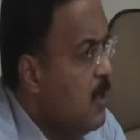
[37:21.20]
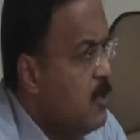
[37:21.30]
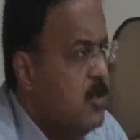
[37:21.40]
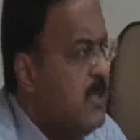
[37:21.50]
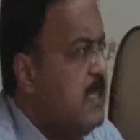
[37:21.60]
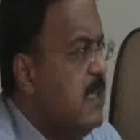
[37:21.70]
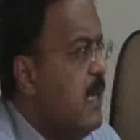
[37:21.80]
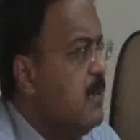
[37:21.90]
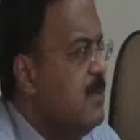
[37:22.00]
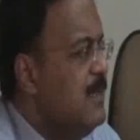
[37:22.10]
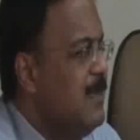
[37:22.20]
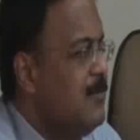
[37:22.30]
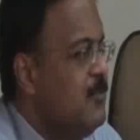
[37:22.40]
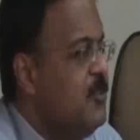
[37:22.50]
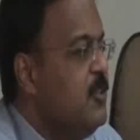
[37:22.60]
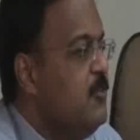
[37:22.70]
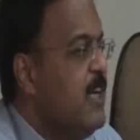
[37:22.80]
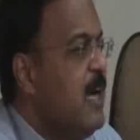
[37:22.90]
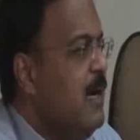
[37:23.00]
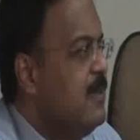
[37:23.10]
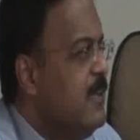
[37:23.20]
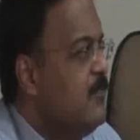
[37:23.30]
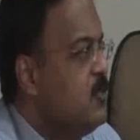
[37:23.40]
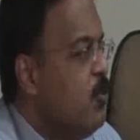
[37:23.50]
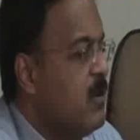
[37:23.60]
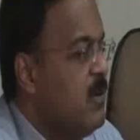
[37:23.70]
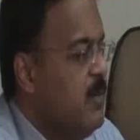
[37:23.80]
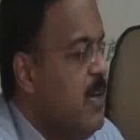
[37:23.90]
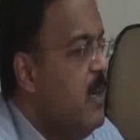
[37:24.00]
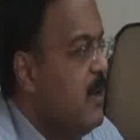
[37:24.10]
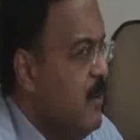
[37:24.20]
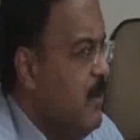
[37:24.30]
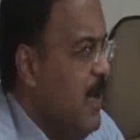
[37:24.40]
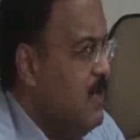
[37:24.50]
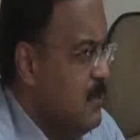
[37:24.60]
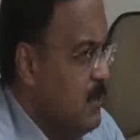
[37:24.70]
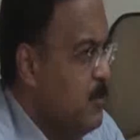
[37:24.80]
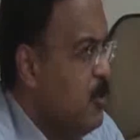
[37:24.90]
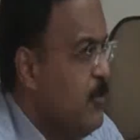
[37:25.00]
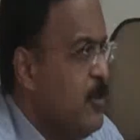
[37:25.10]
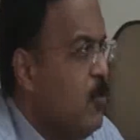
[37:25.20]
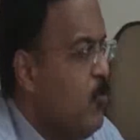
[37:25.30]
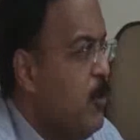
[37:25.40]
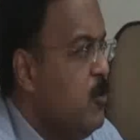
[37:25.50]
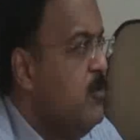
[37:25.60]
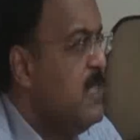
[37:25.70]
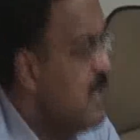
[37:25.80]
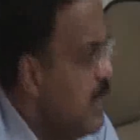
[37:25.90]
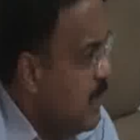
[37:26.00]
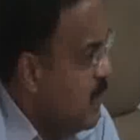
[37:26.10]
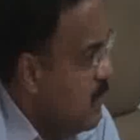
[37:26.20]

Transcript: So these are we can't give so clear-cut answers because we don't want to mislead.